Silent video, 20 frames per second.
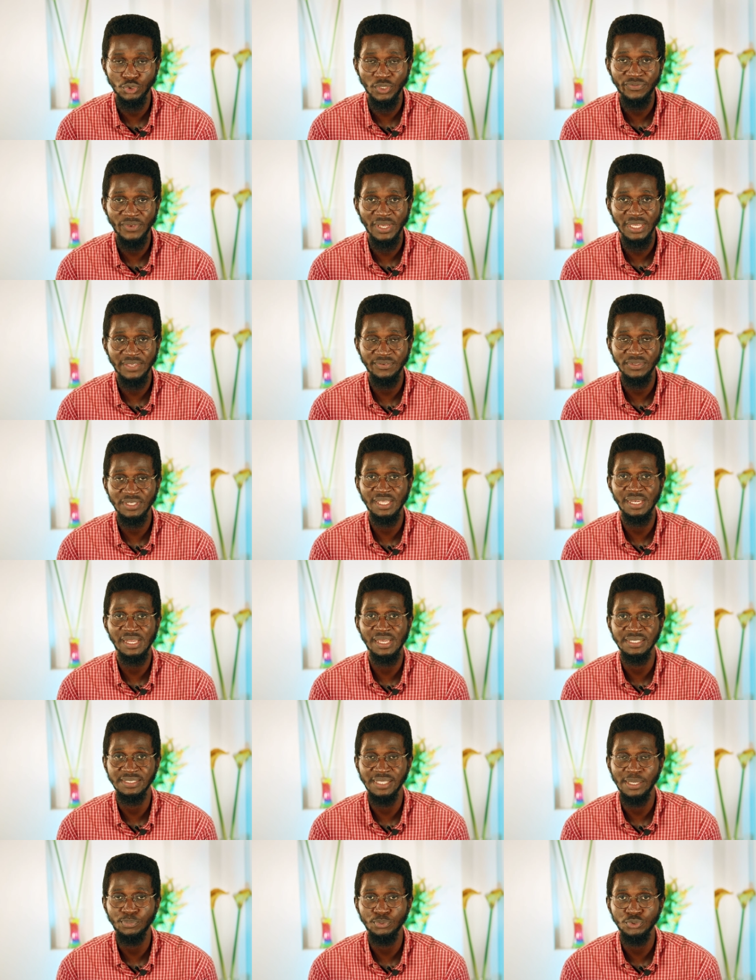So if you are giving three
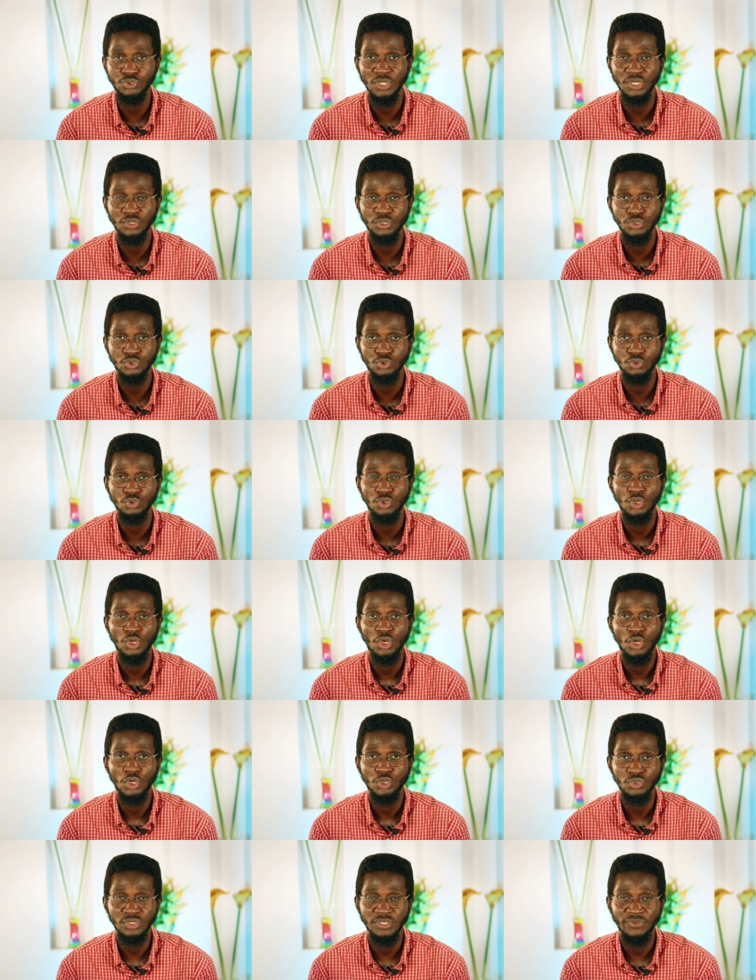examples, you are going to,
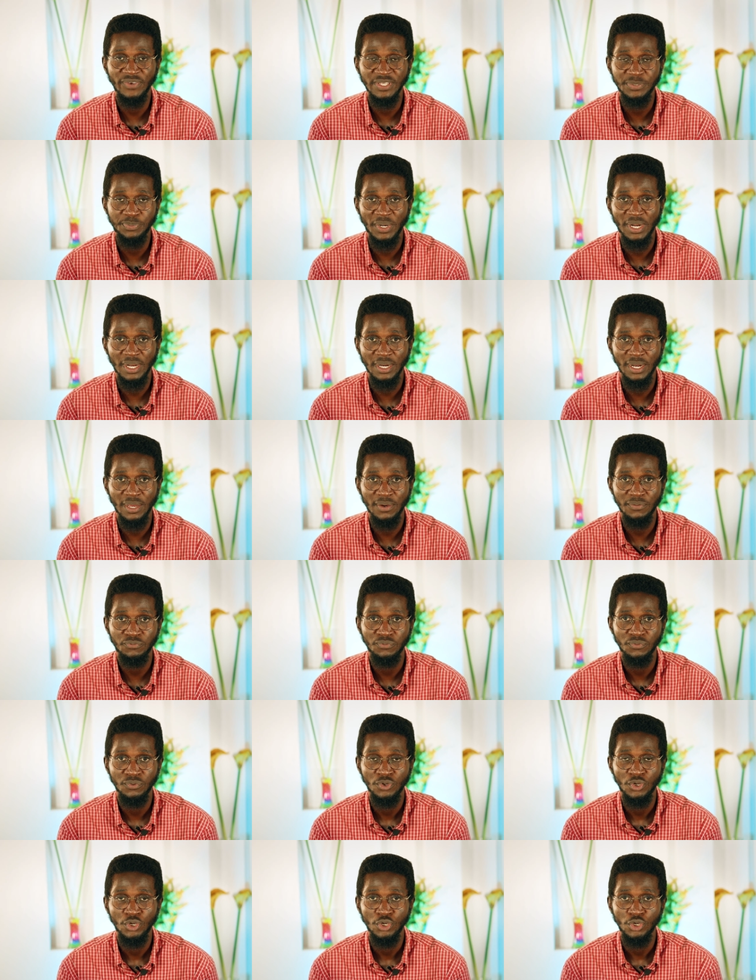so the first paragraph